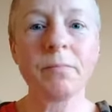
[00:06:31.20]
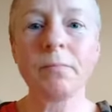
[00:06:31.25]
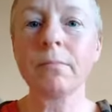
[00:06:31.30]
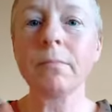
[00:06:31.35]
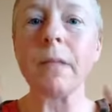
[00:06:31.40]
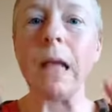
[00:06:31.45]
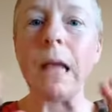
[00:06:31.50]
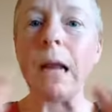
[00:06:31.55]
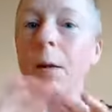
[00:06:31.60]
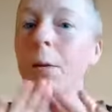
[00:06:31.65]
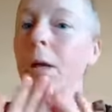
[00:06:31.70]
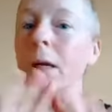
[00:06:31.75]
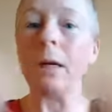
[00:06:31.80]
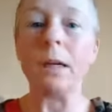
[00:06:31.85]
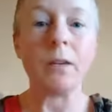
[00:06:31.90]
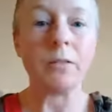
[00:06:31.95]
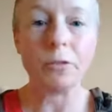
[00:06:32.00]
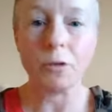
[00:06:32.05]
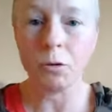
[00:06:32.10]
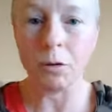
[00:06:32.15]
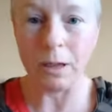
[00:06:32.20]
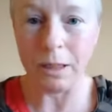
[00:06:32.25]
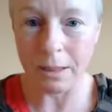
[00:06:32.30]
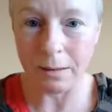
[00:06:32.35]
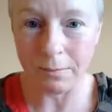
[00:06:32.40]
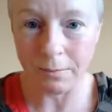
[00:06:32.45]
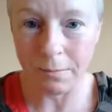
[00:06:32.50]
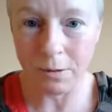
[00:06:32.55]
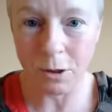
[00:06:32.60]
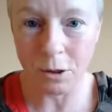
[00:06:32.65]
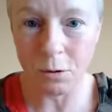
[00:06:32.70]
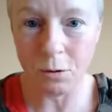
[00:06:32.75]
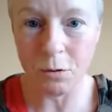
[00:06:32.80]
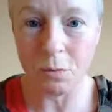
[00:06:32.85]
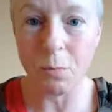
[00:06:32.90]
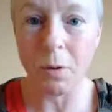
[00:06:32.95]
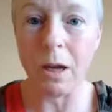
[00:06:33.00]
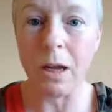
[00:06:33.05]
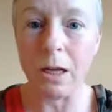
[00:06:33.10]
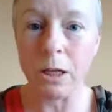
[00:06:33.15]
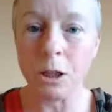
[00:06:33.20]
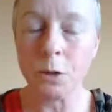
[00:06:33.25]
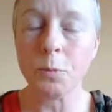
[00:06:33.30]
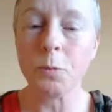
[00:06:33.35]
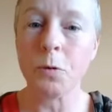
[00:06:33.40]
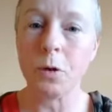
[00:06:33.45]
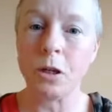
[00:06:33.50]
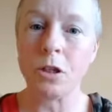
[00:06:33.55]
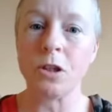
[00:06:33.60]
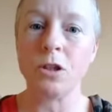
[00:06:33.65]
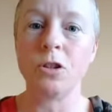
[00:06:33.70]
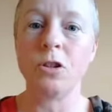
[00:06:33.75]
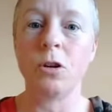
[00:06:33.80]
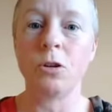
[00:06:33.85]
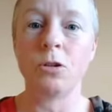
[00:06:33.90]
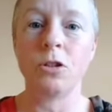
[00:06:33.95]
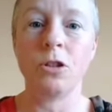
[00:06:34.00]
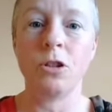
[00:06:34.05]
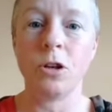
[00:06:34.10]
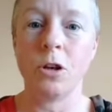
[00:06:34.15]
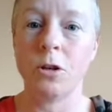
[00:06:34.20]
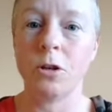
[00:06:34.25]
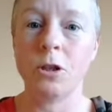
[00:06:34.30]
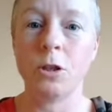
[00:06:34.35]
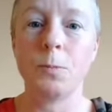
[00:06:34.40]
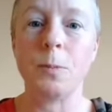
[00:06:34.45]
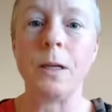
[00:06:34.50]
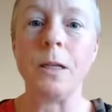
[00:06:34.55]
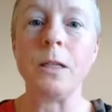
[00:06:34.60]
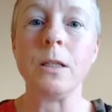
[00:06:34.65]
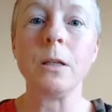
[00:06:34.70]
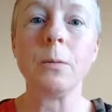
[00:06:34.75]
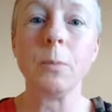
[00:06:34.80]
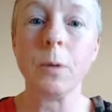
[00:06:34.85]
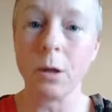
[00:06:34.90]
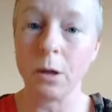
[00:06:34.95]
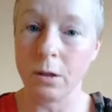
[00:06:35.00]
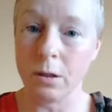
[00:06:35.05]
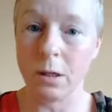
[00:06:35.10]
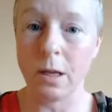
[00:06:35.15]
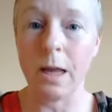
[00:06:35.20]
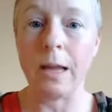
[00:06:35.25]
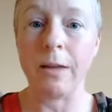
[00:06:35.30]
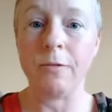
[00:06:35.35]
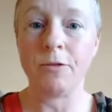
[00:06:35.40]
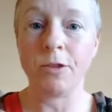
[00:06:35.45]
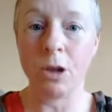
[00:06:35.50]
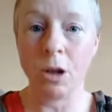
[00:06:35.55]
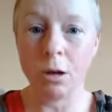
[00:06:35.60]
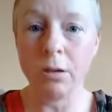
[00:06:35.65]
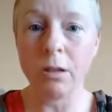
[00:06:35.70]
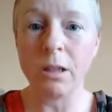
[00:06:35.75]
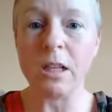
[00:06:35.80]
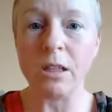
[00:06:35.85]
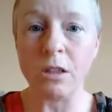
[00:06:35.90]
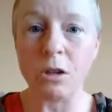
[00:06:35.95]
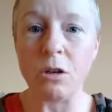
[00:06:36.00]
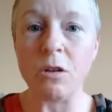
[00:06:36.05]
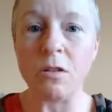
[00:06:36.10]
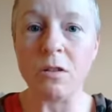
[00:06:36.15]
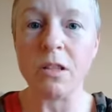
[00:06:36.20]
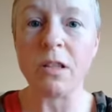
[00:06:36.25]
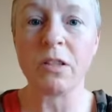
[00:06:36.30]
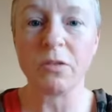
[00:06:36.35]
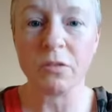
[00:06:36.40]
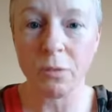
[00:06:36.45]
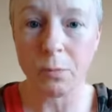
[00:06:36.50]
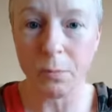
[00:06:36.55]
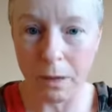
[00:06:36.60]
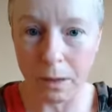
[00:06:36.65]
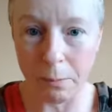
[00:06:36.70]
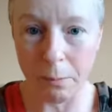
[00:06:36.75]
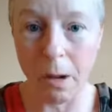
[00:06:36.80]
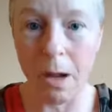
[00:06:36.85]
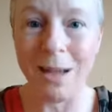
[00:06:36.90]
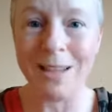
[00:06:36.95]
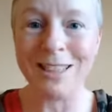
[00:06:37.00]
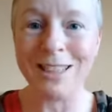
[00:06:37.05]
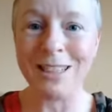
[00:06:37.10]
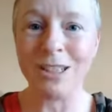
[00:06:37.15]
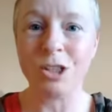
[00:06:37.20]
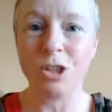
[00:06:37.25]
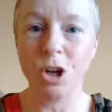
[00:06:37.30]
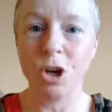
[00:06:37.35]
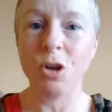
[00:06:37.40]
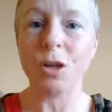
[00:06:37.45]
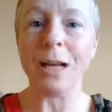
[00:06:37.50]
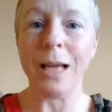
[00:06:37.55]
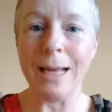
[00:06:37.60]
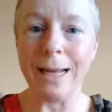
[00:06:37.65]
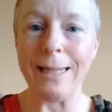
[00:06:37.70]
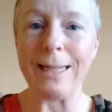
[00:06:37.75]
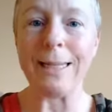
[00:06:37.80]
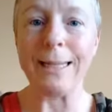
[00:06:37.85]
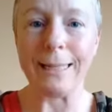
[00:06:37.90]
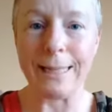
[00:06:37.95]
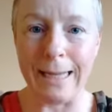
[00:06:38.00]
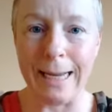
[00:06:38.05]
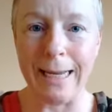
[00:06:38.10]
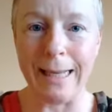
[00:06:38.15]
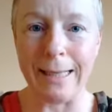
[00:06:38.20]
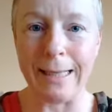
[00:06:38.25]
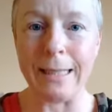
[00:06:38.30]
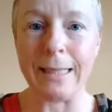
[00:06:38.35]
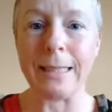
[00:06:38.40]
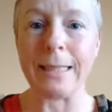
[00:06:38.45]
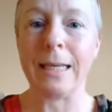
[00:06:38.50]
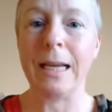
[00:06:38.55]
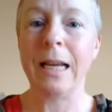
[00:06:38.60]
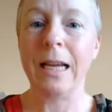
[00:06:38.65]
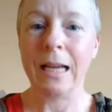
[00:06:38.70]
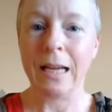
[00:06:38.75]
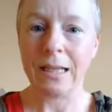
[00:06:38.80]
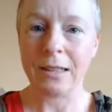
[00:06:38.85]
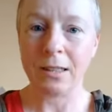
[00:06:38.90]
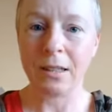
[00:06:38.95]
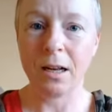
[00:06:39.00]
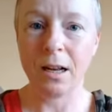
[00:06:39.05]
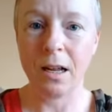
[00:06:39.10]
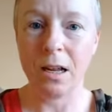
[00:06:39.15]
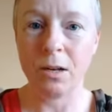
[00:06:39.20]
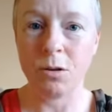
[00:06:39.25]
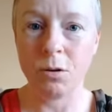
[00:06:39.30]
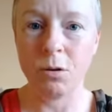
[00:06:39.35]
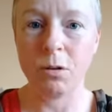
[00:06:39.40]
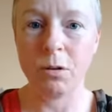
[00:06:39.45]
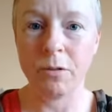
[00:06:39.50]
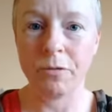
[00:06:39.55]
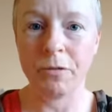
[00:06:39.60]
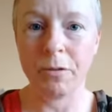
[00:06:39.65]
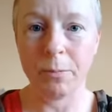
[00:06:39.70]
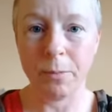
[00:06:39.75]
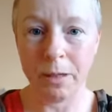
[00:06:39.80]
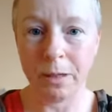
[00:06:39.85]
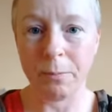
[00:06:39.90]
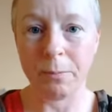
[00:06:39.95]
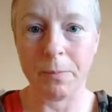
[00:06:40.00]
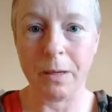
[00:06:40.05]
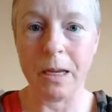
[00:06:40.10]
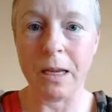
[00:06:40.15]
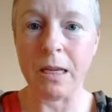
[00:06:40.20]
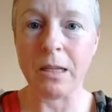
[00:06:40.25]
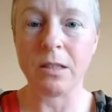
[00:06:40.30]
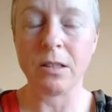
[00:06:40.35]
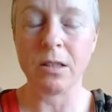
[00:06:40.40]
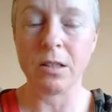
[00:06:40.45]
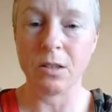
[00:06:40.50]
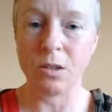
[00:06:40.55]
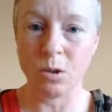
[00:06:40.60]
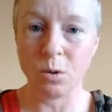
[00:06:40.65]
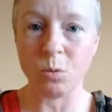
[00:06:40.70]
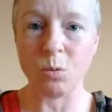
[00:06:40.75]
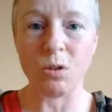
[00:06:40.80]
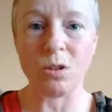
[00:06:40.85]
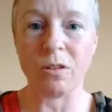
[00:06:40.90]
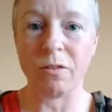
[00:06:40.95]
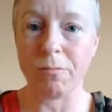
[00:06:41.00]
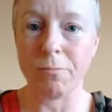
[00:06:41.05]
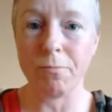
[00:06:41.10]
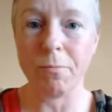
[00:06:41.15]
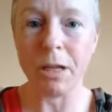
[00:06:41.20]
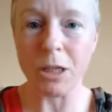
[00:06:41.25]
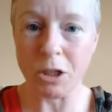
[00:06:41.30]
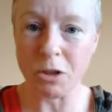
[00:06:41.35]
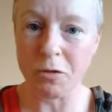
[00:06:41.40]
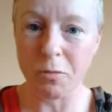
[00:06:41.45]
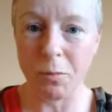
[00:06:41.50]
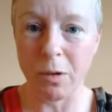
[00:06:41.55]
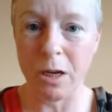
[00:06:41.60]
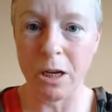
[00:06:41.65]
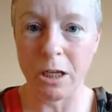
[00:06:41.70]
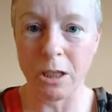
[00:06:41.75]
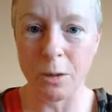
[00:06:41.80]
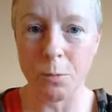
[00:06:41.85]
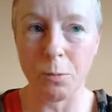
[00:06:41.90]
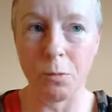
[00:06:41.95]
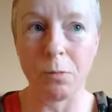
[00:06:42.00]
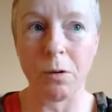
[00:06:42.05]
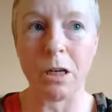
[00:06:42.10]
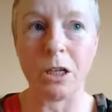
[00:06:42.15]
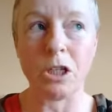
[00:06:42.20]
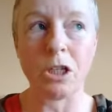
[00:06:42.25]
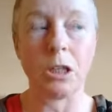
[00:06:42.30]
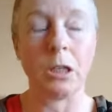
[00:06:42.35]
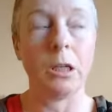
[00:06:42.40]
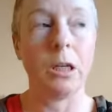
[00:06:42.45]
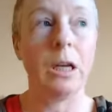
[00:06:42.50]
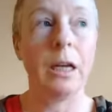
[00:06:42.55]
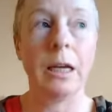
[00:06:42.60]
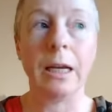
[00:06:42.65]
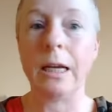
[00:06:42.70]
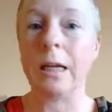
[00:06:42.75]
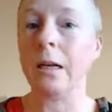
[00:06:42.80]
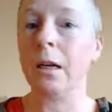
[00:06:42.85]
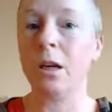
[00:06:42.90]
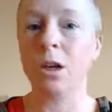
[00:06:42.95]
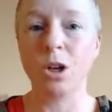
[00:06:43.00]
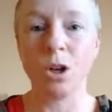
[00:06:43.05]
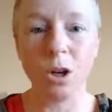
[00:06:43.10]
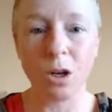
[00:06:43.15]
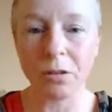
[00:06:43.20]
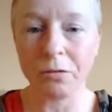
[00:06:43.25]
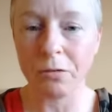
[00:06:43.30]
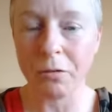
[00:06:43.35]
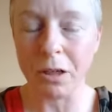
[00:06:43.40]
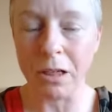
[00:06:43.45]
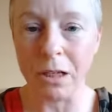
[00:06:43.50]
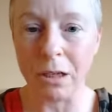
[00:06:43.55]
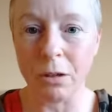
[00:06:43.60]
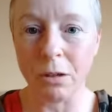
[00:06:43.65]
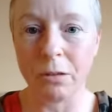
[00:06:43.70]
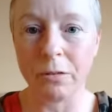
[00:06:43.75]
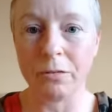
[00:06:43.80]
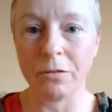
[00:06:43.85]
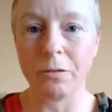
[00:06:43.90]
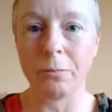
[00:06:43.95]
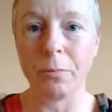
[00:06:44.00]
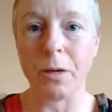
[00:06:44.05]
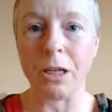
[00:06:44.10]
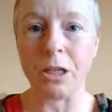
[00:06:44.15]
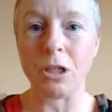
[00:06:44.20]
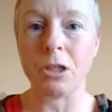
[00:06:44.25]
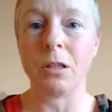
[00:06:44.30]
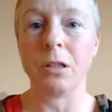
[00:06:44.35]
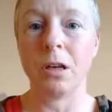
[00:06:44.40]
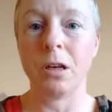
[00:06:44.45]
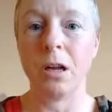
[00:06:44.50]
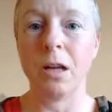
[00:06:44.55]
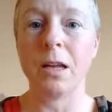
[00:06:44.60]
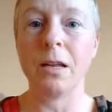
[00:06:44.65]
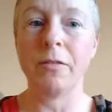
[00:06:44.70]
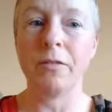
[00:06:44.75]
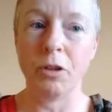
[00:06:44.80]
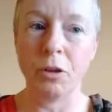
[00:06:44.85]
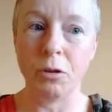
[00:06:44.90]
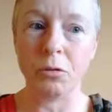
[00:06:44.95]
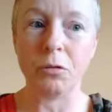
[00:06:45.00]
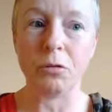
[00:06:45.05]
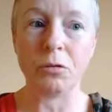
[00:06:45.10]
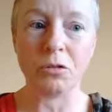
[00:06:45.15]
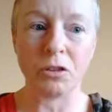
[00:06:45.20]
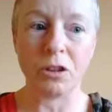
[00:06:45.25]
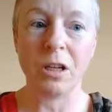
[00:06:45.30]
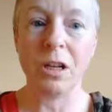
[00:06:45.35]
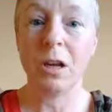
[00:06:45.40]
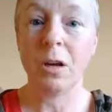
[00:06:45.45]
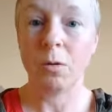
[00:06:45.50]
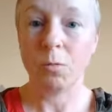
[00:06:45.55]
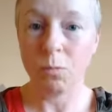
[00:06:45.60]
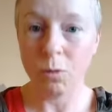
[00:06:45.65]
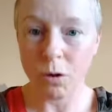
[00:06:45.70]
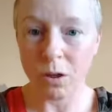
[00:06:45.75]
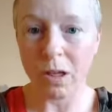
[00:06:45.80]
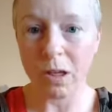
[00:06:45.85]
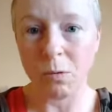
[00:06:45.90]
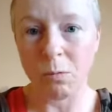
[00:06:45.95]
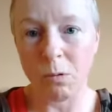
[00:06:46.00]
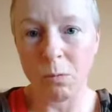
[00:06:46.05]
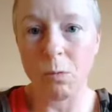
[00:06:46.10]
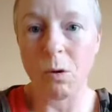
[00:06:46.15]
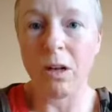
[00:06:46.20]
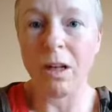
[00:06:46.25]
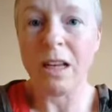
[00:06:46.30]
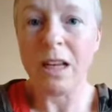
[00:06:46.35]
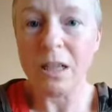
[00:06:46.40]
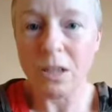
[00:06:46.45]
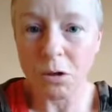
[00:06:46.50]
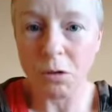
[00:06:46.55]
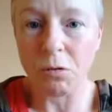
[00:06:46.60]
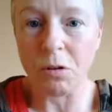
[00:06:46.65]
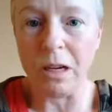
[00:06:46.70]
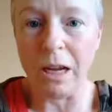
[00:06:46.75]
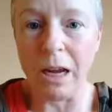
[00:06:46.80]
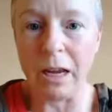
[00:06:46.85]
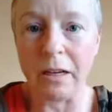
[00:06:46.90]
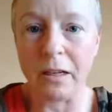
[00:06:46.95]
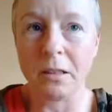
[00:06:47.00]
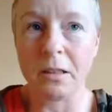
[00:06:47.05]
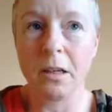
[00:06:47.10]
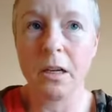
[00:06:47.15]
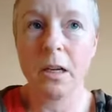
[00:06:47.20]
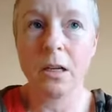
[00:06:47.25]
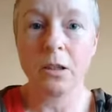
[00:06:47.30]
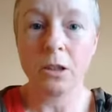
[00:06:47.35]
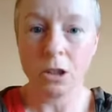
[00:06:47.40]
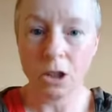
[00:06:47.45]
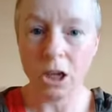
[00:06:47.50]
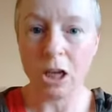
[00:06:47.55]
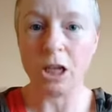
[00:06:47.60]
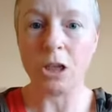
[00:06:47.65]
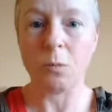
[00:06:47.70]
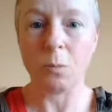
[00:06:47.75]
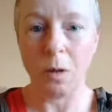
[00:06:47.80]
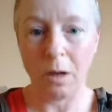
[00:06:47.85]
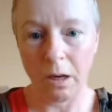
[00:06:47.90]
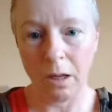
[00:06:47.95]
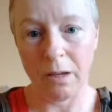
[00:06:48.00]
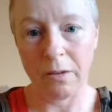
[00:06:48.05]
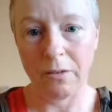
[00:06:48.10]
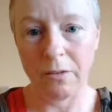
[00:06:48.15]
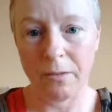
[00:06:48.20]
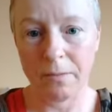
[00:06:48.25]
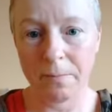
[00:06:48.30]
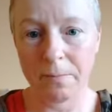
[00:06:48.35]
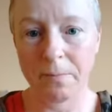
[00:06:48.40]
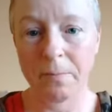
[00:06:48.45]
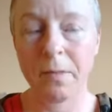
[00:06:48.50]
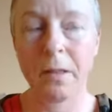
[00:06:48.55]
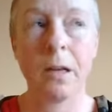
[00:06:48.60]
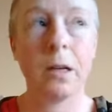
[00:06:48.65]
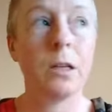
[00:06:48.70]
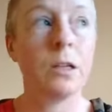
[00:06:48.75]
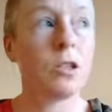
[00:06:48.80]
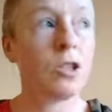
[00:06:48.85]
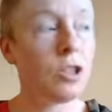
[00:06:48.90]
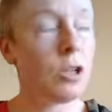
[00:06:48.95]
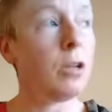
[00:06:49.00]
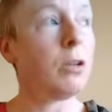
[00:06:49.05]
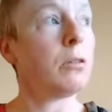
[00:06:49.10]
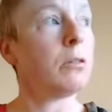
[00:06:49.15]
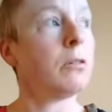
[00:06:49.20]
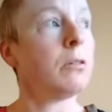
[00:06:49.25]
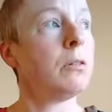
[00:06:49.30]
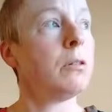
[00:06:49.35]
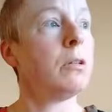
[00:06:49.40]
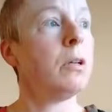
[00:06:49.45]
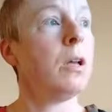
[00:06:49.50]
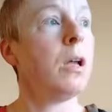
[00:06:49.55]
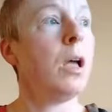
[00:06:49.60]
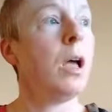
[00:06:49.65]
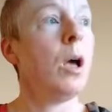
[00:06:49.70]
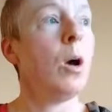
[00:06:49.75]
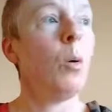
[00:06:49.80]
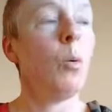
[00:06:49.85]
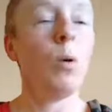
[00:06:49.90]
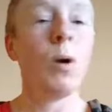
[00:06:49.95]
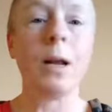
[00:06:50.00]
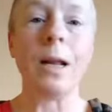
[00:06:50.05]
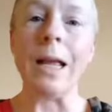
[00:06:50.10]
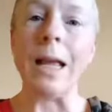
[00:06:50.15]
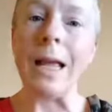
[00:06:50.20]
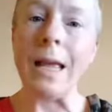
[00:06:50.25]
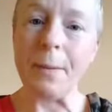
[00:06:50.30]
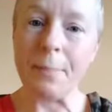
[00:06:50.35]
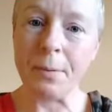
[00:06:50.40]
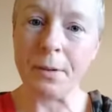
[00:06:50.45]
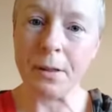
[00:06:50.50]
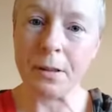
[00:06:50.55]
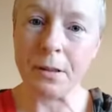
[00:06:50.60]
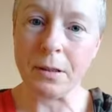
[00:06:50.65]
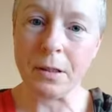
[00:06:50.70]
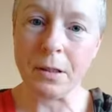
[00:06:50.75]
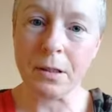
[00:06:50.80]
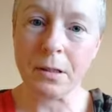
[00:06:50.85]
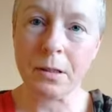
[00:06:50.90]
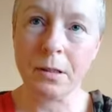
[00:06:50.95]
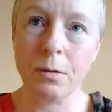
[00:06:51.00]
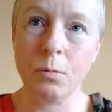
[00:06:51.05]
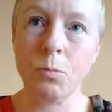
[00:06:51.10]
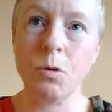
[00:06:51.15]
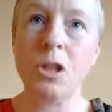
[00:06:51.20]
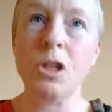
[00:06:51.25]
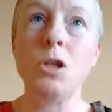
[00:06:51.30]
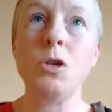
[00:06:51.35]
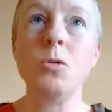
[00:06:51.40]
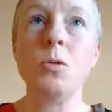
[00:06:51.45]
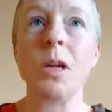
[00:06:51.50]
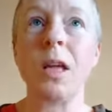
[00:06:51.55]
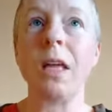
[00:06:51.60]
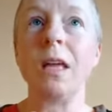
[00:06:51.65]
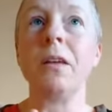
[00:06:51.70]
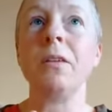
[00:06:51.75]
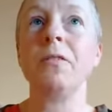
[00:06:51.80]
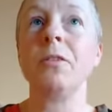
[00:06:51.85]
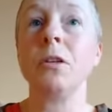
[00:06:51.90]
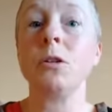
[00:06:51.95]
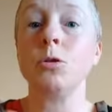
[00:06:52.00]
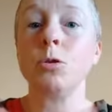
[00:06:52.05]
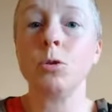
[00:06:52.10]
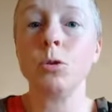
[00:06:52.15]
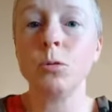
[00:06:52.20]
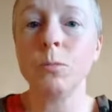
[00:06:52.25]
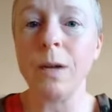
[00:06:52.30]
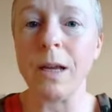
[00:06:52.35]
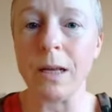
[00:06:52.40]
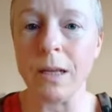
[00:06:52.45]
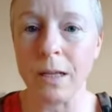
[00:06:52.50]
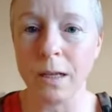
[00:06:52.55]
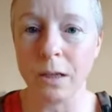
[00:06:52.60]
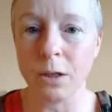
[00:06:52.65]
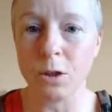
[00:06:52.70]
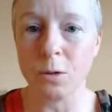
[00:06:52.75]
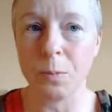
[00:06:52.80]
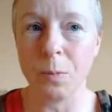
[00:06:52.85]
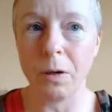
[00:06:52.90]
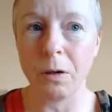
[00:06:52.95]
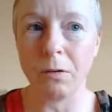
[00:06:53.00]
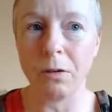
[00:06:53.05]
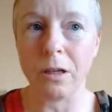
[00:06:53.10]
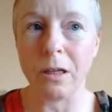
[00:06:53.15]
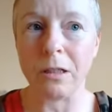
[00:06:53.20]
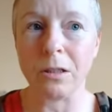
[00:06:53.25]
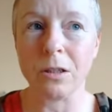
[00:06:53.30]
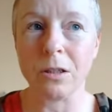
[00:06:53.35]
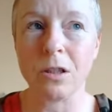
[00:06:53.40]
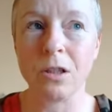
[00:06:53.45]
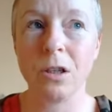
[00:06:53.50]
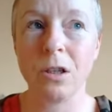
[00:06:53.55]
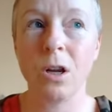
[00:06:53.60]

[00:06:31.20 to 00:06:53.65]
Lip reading: And I'm going to give credit to my inspiration, Dr. Joe Dispenza, because I have totally learned this from him. I did not understand this until I learned it from him. He is the source of much of my inspiration and a lot of really good information that I have used working with what he's created to change my life. So what happens when you have a traumatic experience